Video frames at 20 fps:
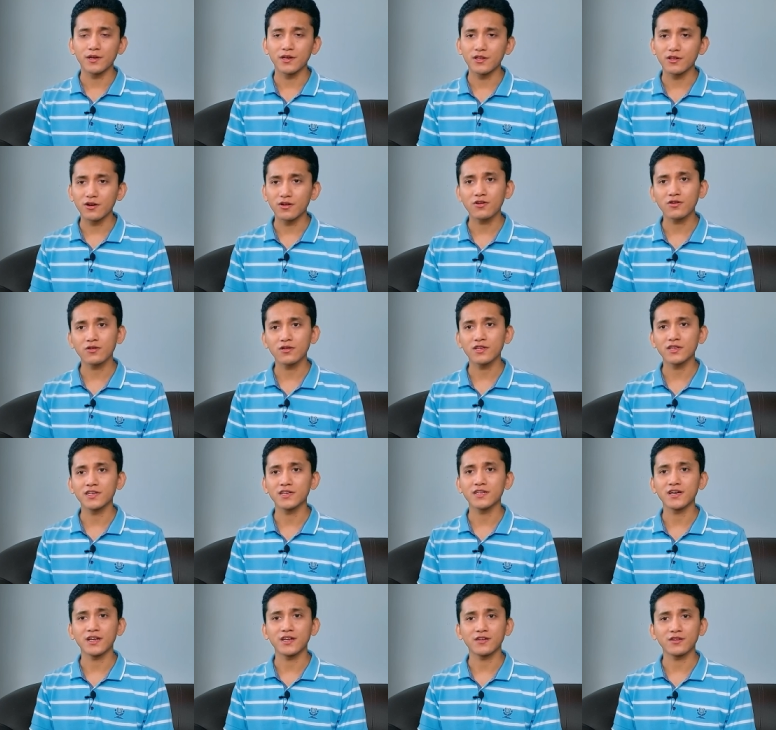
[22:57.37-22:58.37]
But not only
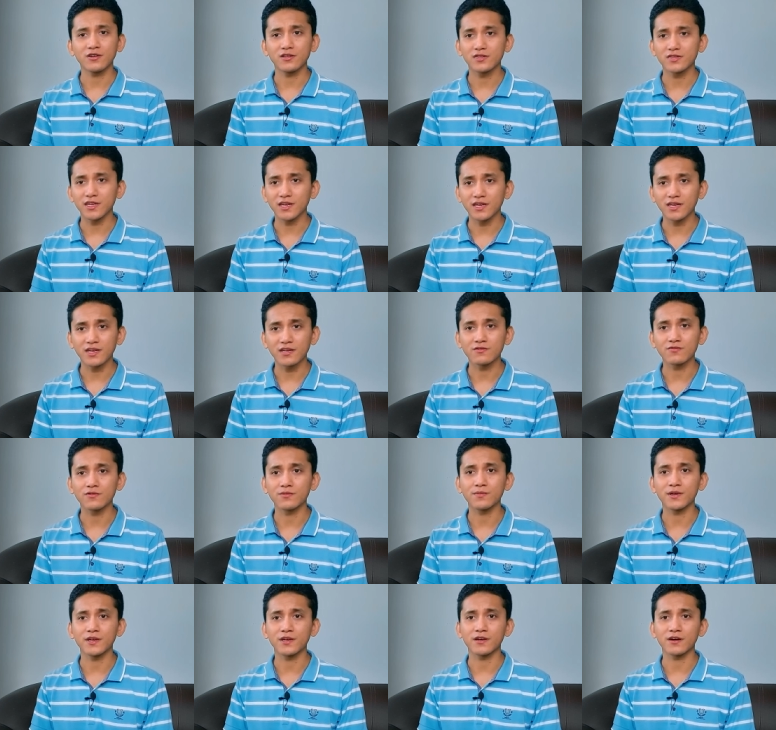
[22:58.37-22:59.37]
did I not thank and
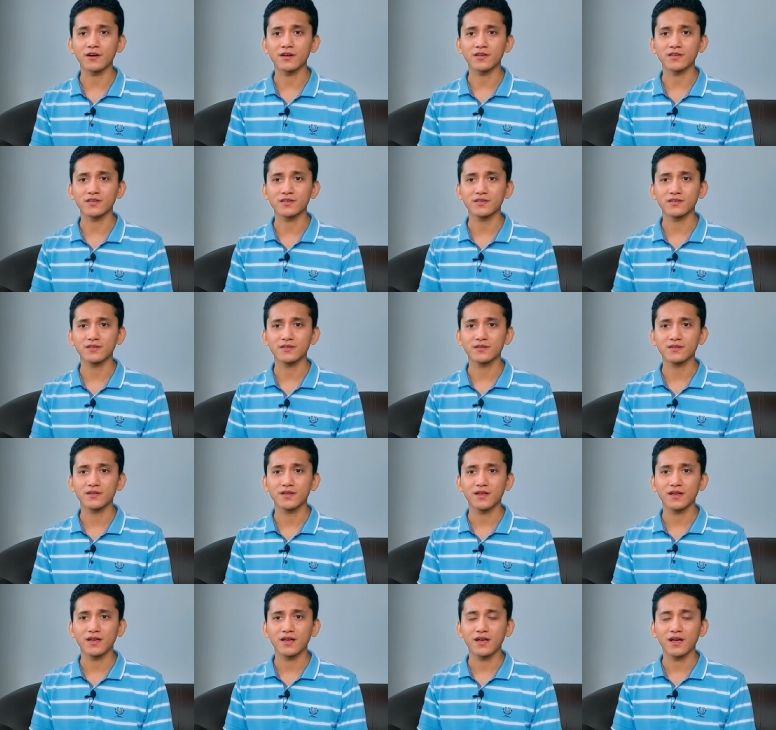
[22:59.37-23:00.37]
repay God,
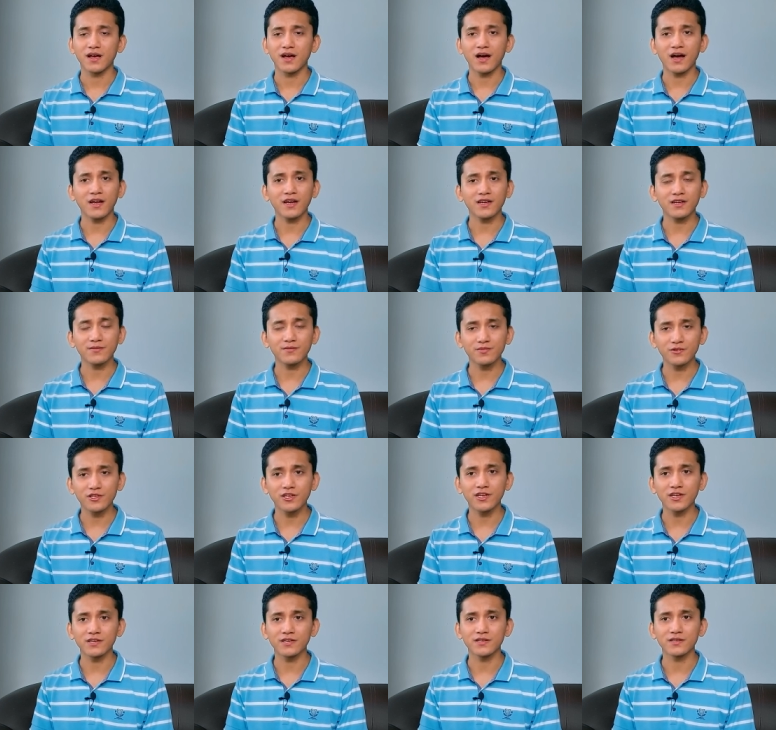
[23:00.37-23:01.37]
I
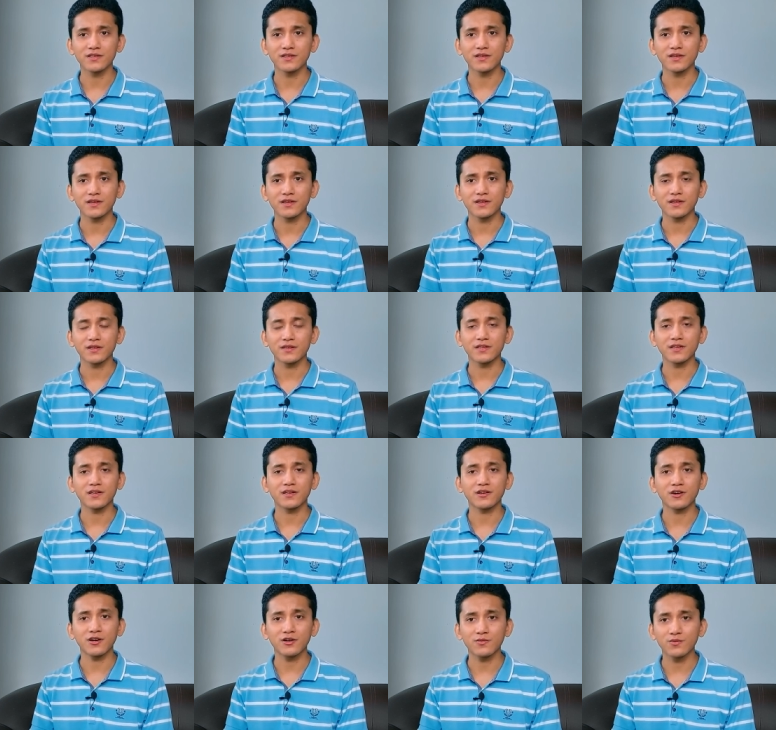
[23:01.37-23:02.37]
complained
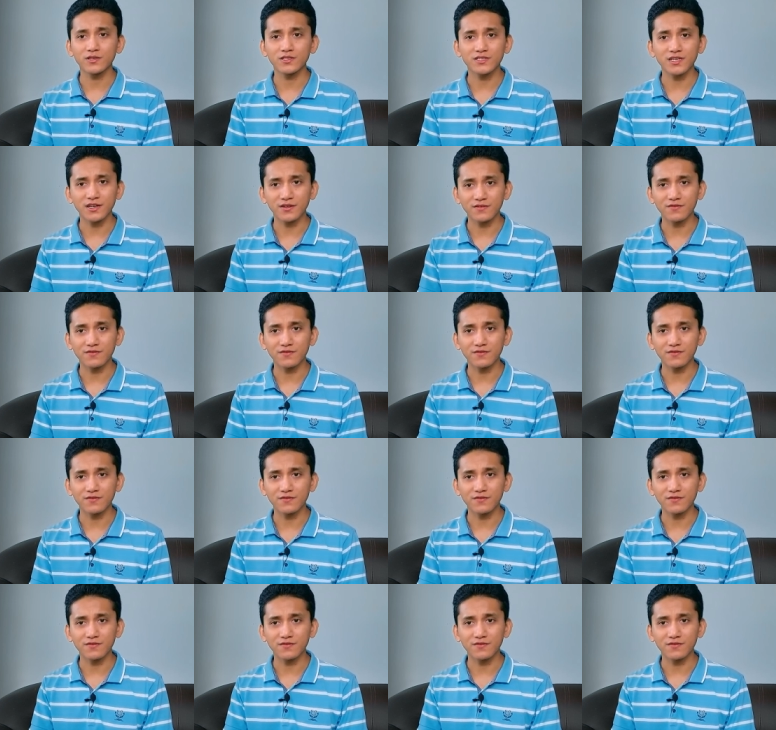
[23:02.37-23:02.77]
that God was